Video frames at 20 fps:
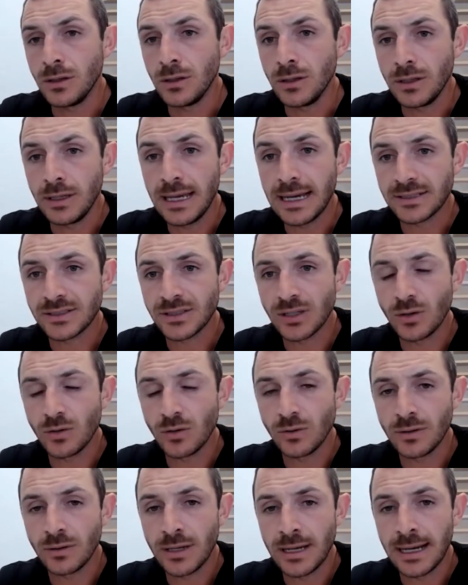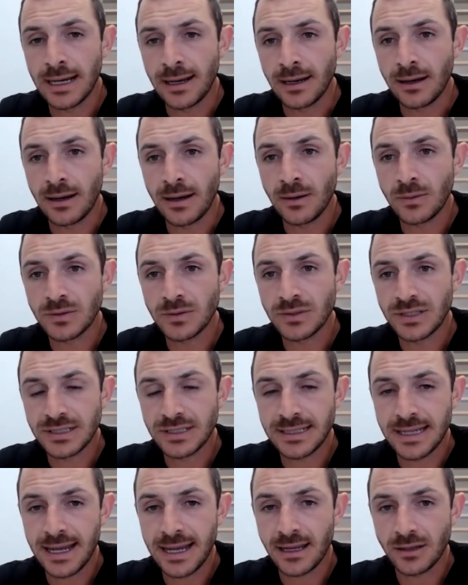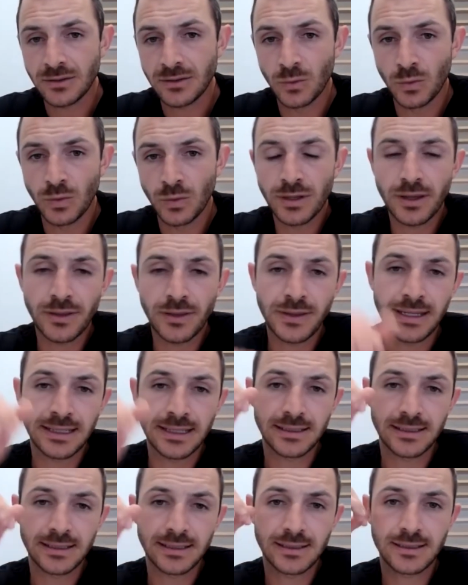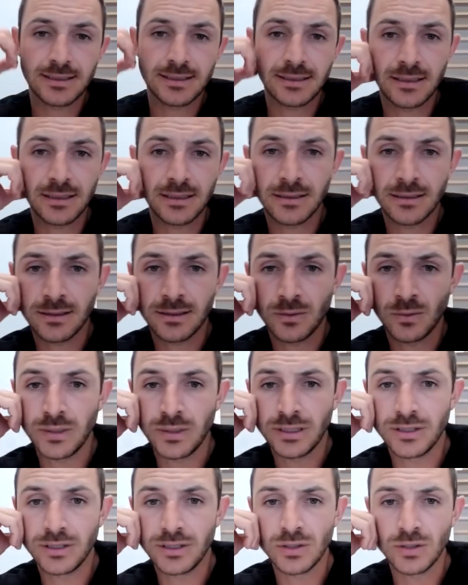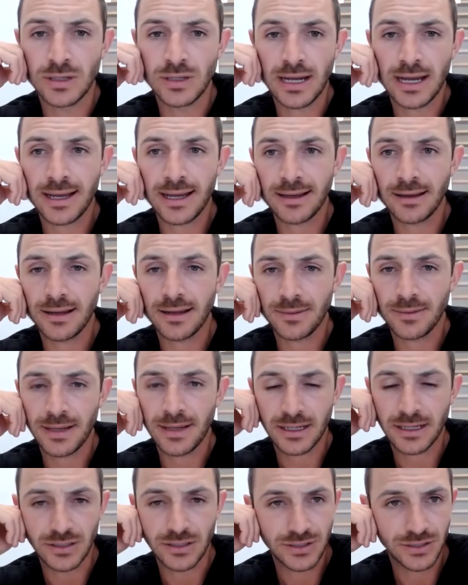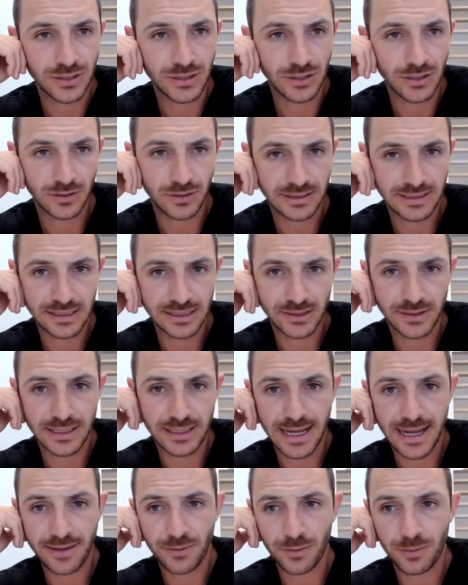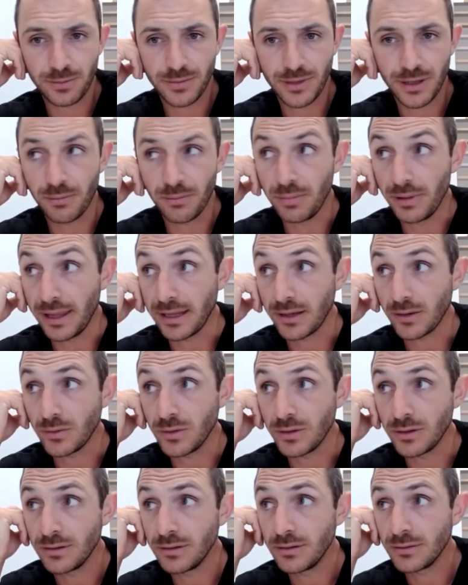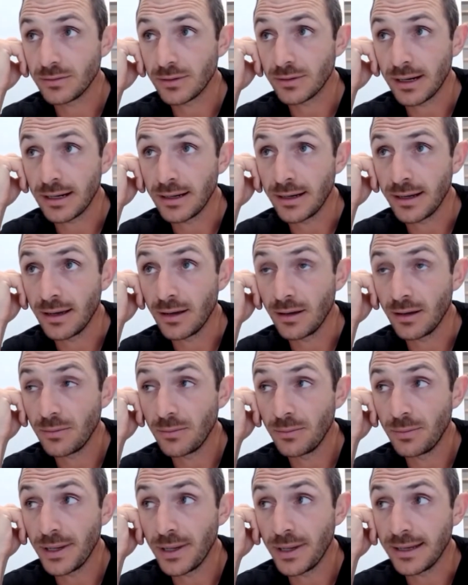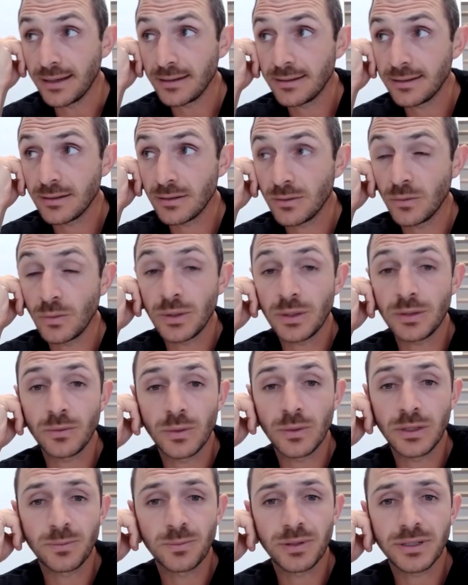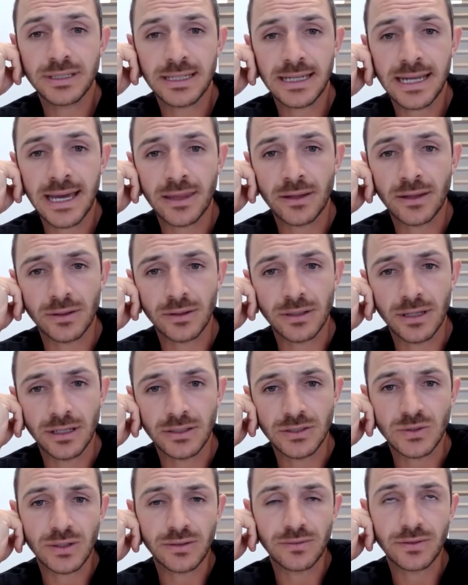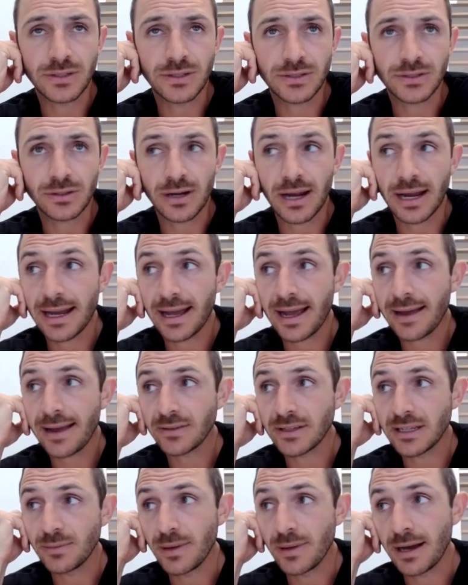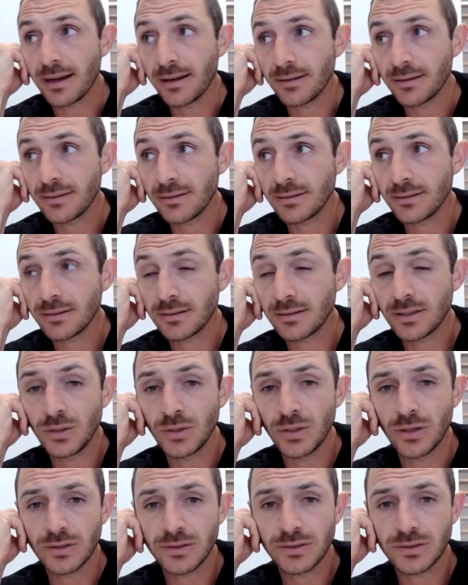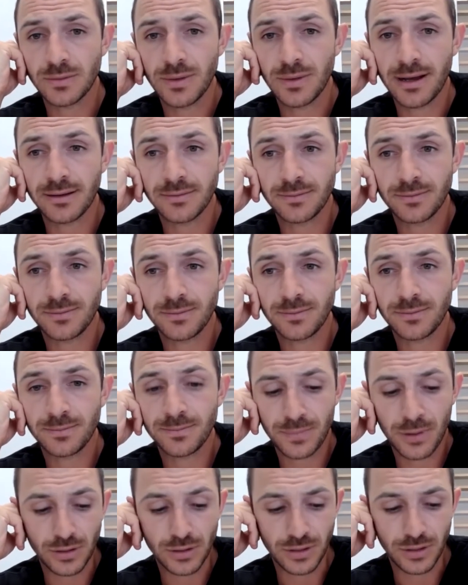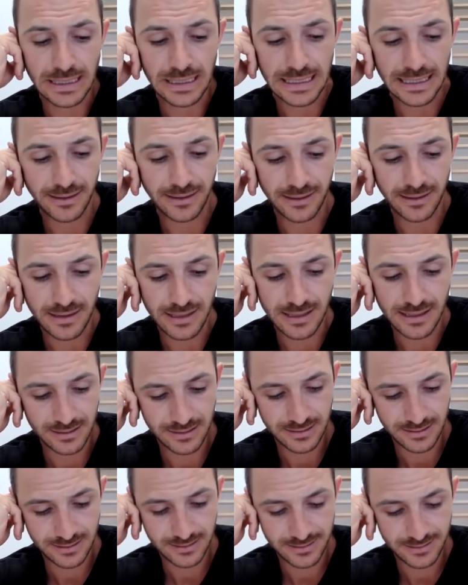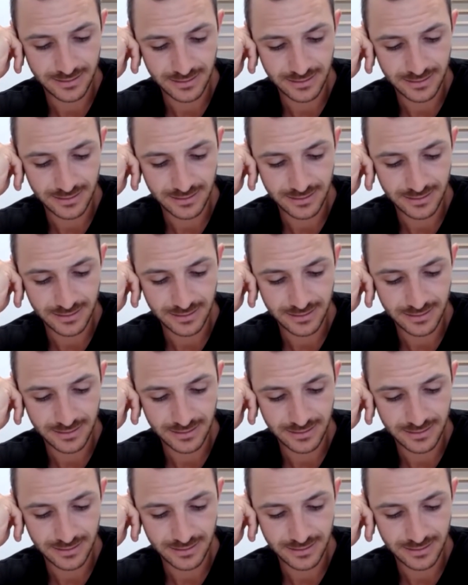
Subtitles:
Yeah. So I was just saying, one of the things we do, and I'm not going to show it because I don't think I have a blank one right now, but we put together a joint venture, and I have to give my kudos to my partner Keith in this,